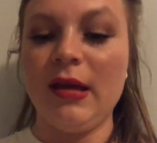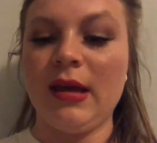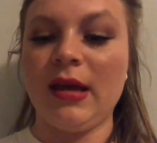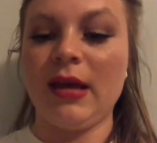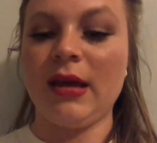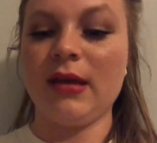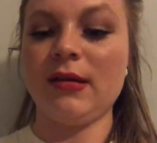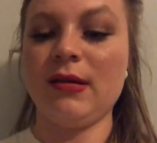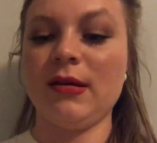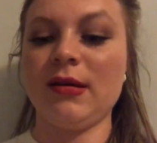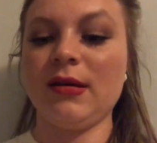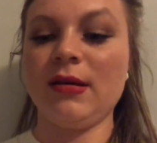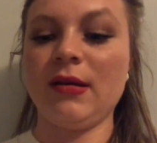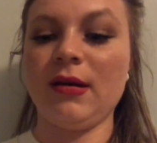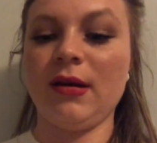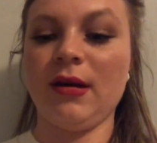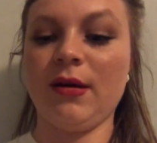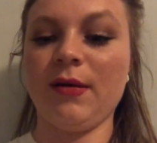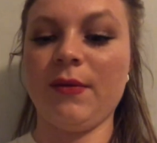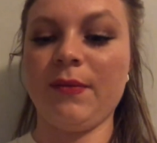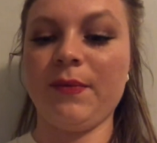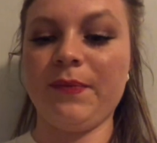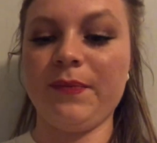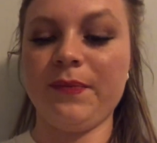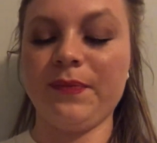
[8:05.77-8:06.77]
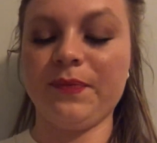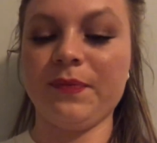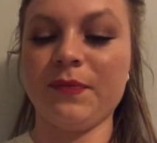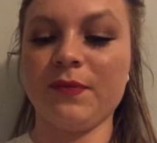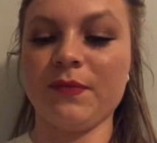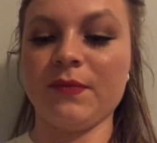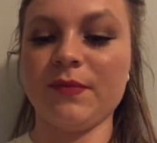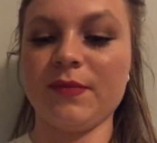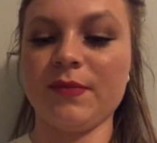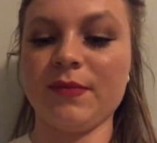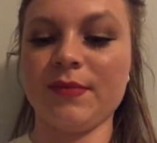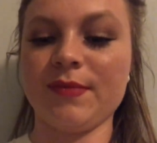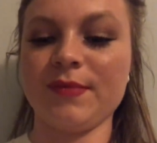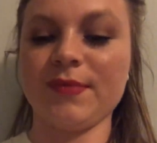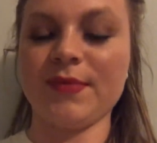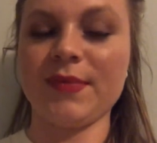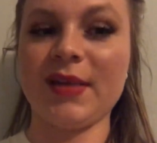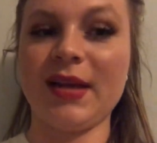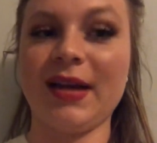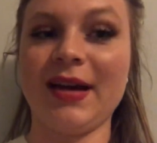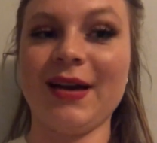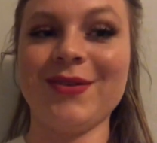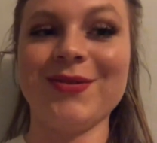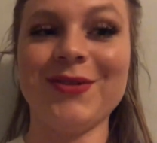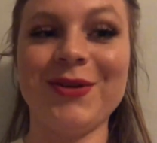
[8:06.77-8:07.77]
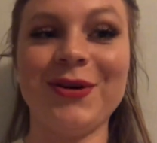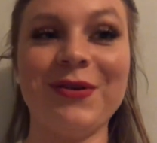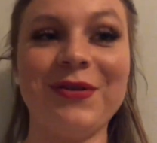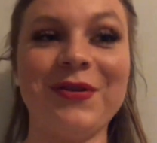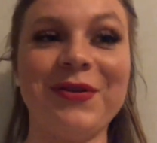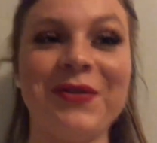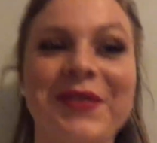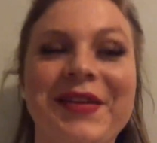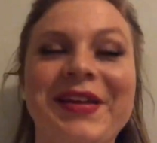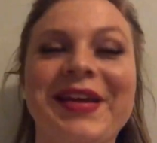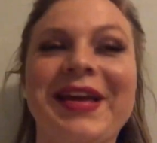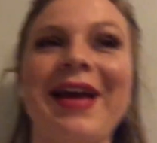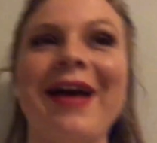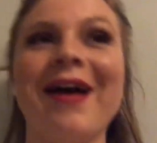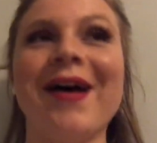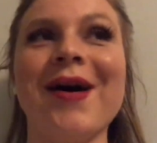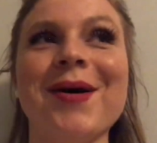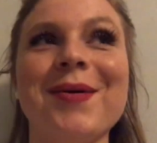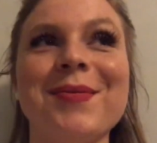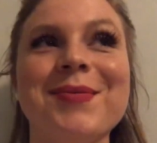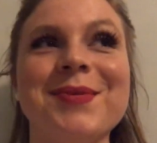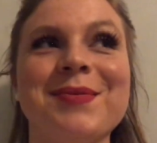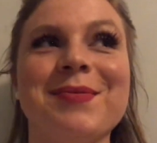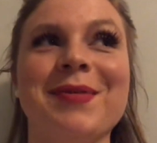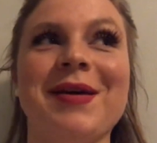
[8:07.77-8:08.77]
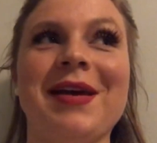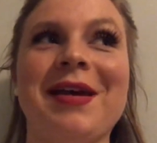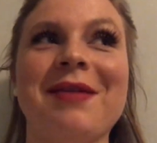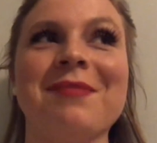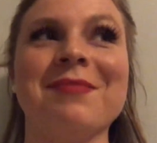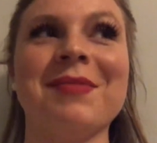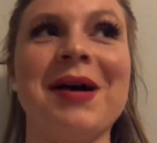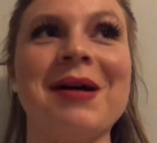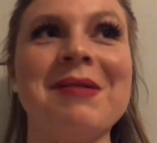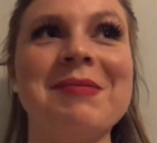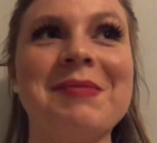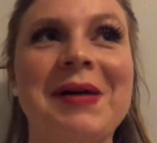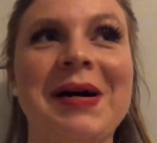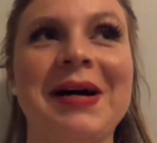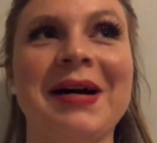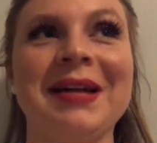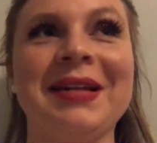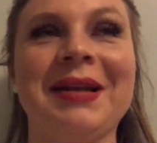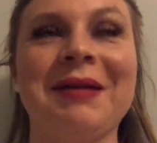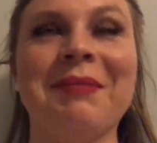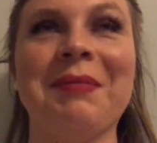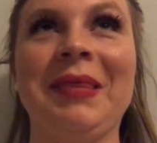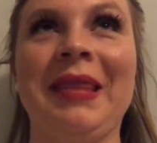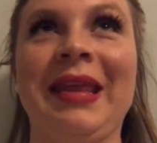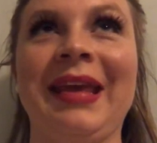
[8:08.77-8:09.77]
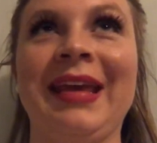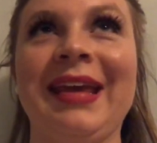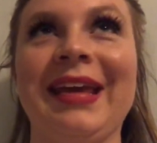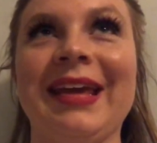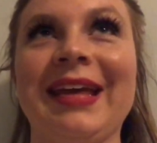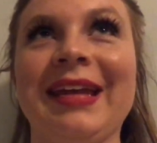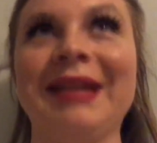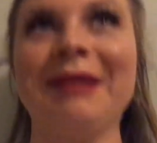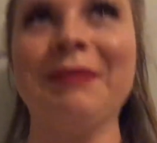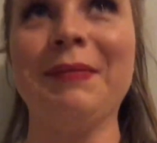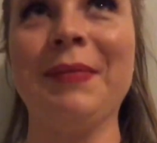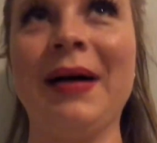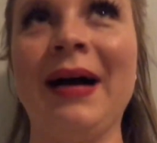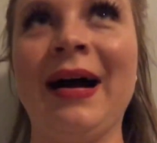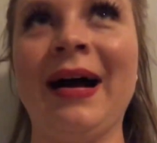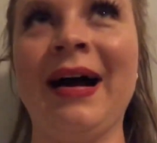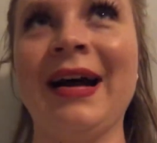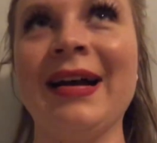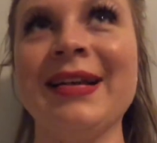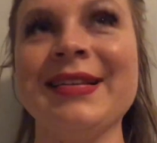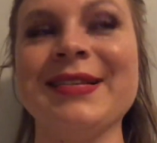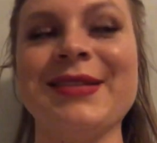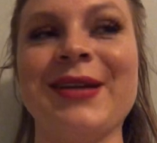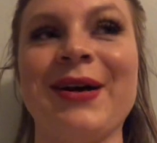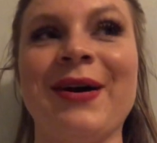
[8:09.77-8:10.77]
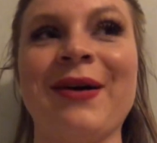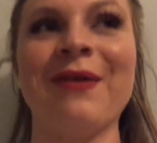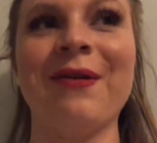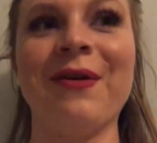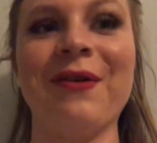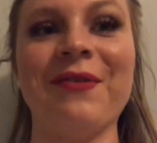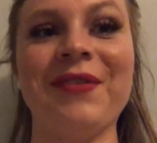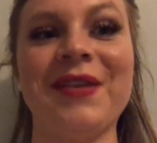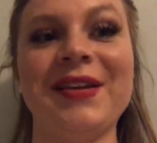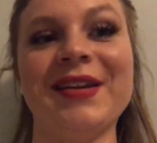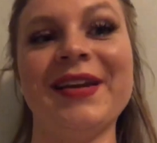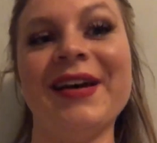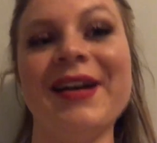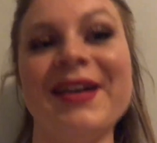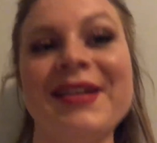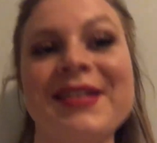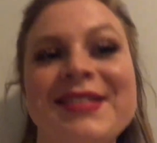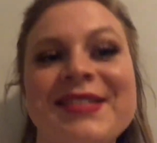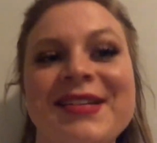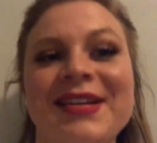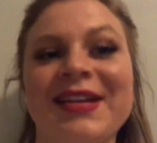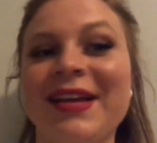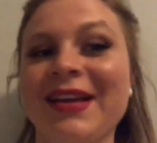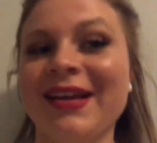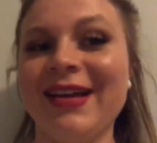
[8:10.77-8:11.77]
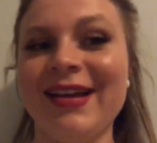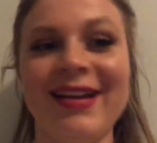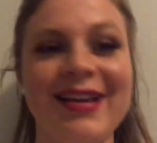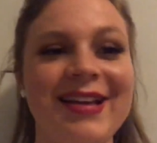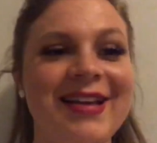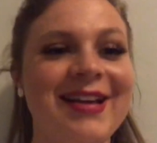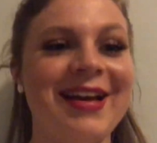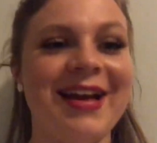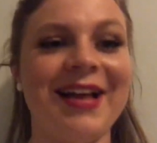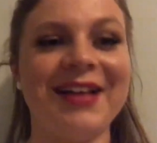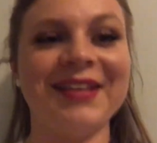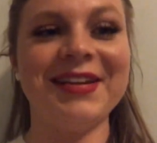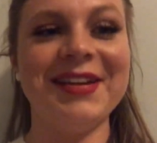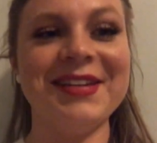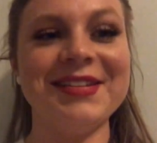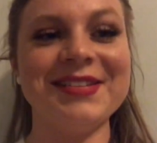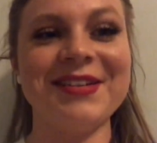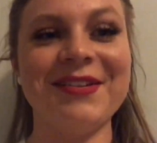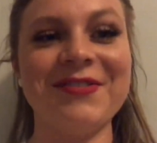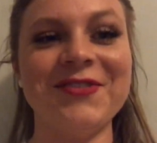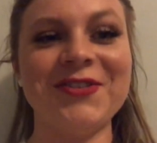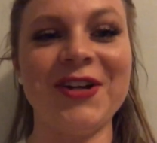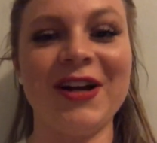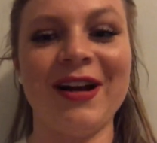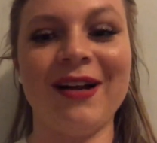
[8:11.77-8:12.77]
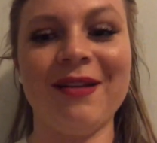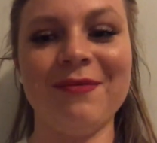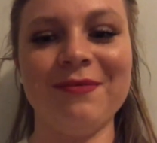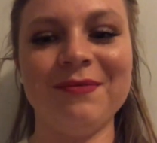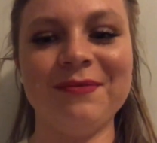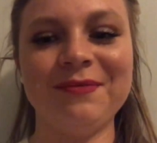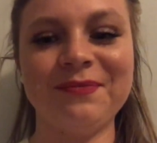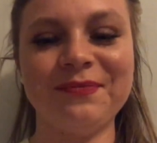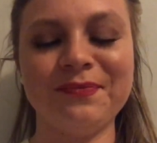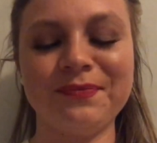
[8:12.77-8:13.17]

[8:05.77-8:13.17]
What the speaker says: And I don't know if it really helps, but in my mind I'm thinking it might, so if it does, at least I've tried.